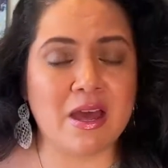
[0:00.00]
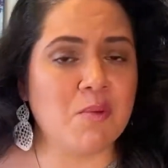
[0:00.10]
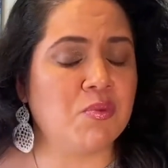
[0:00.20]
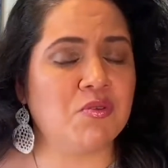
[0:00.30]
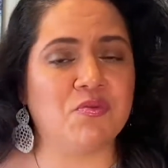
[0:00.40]

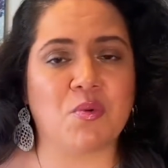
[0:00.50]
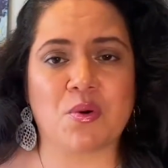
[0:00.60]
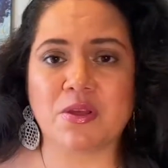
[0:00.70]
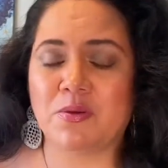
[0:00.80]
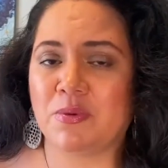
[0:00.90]
before
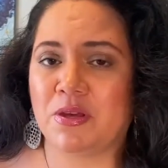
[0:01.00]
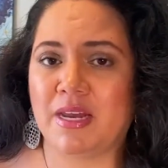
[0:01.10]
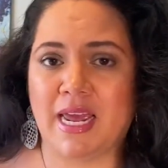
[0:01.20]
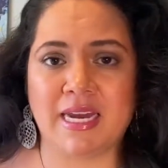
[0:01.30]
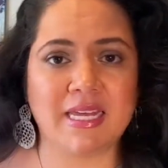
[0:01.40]
you put
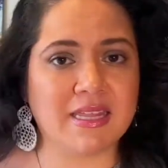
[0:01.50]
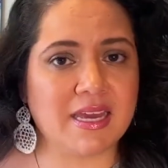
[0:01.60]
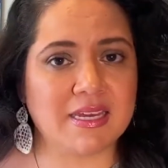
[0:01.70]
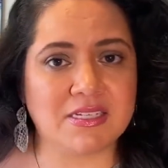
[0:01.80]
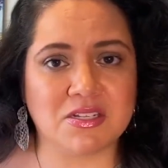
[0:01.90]
anything
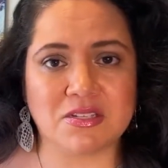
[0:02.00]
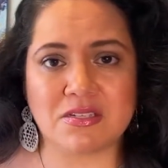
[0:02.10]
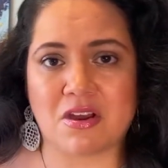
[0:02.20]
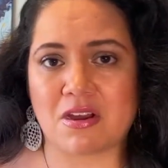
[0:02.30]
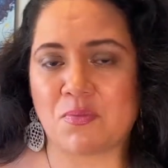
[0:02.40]
into the
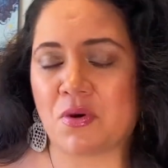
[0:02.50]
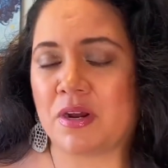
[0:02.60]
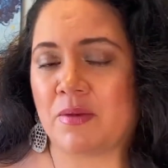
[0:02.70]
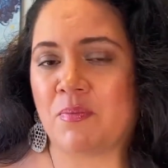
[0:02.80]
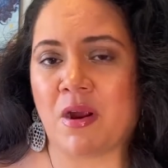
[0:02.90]
stock
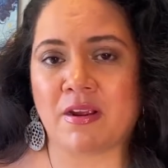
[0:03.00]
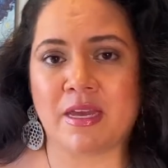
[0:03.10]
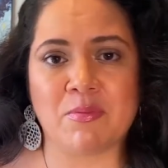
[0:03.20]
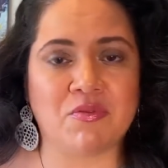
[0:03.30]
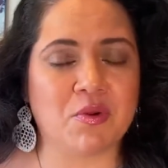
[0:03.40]

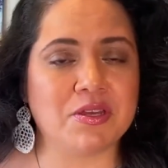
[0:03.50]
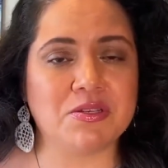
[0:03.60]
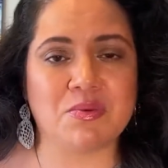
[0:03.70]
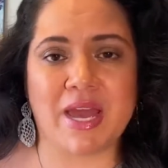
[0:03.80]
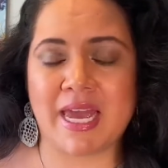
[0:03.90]
market, before you
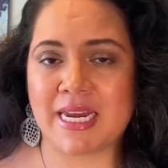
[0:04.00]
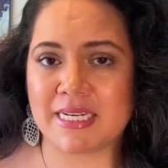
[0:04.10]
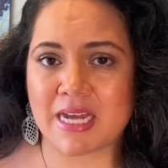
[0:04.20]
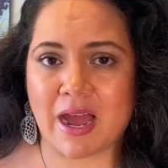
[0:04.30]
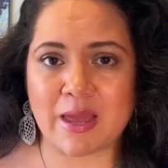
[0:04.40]
do any
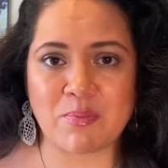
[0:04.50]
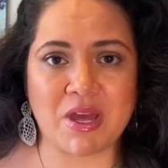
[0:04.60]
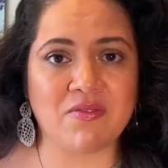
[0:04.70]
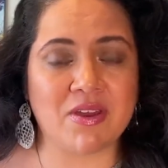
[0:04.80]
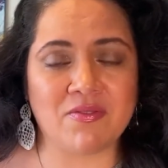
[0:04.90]
type
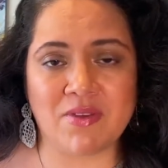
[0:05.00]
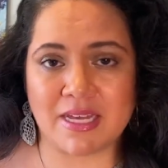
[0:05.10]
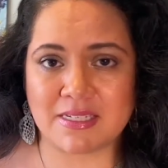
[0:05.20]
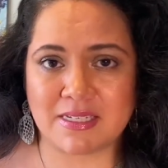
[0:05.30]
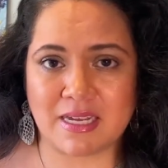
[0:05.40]
of
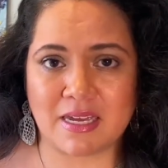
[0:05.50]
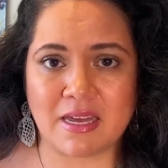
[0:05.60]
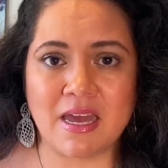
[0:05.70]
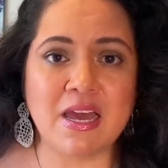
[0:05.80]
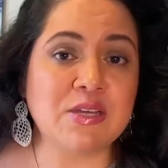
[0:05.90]
investing.
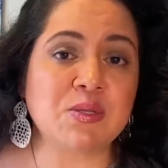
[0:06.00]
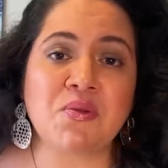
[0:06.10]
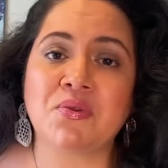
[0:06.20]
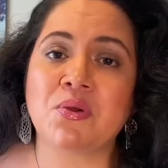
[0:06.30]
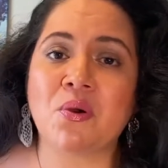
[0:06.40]
So
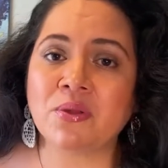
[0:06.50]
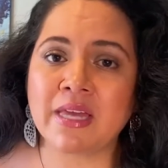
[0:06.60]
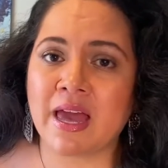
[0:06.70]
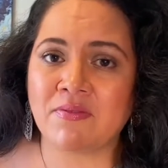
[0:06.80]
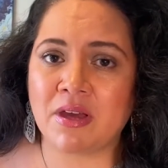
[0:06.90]
if you only
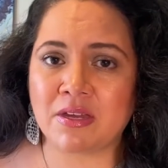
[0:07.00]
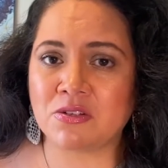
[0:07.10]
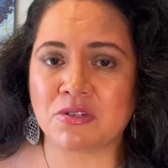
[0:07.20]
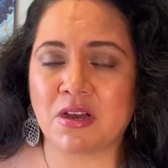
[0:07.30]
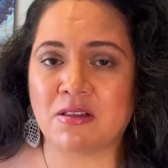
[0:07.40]
have
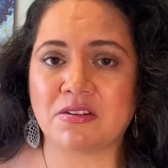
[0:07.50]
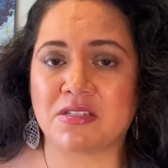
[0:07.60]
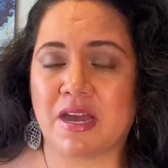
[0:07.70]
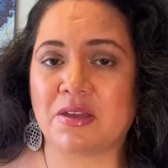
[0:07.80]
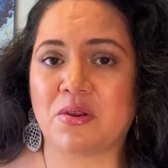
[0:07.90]
$100
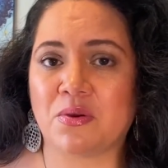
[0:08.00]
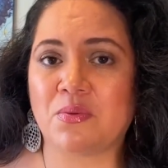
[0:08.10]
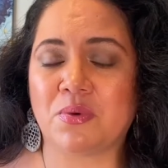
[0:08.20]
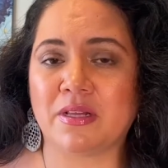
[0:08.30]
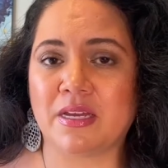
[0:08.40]
that you're
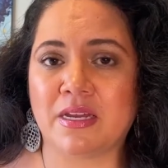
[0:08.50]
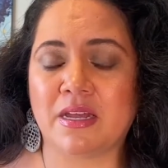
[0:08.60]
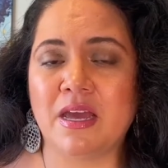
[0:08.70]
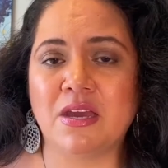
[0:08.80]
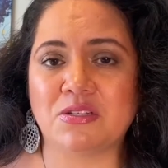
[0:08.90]
willing
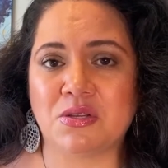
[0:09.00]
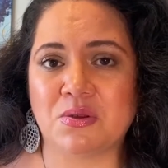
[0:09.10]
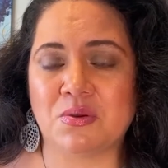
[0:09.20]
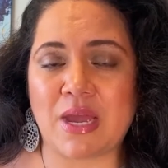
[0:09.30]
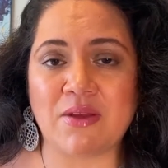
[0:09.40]

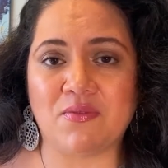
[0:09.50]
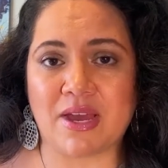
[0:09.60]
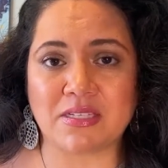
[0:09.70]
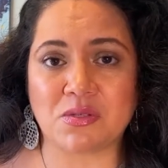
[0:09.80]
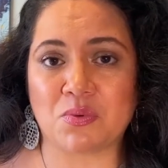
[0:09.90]
to
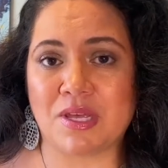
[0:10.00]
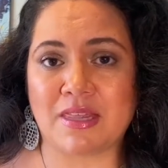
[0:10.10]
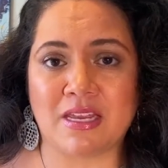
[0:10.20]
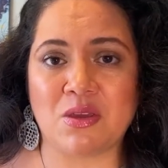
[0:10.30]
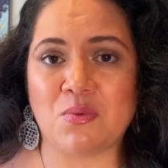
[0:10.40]
invest with
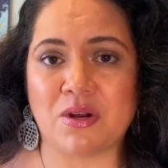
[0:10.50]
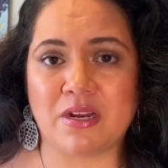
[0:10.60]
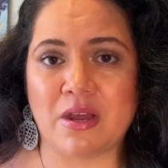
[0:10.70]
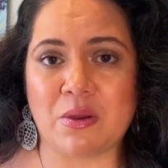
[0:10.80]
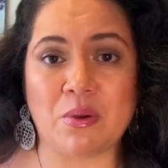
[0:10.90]
and you want to
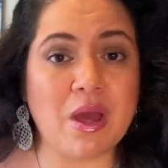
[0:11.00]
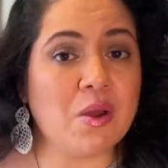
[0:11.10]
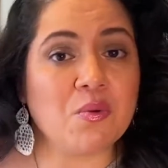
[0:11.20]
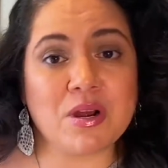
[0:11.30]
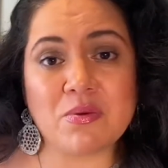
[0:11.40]
know,
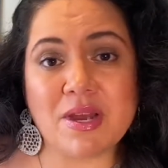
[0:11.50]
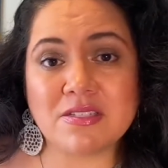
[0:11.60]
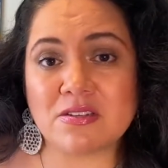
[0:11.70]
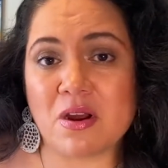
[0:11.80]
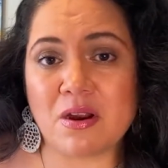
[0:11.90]
where do I
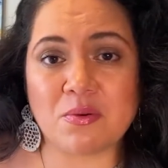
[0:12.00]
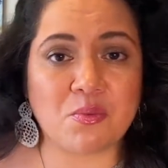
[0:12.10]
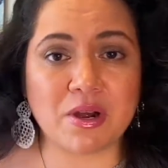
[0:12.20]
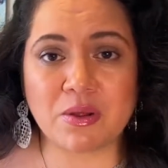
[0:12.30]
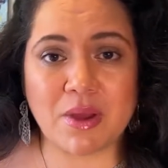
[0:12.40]
start?
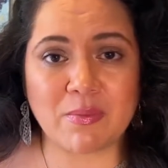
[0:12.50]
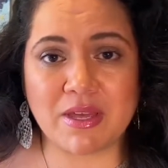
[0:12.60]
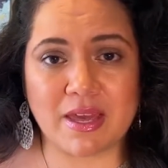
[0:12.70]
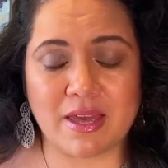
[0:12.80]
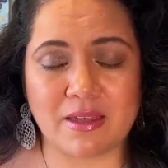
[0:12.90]
Where do I
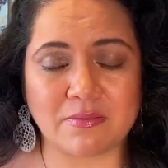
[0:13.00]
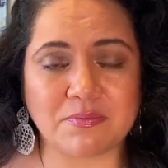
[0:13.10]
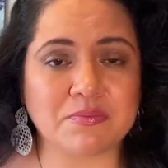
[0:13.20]
begin?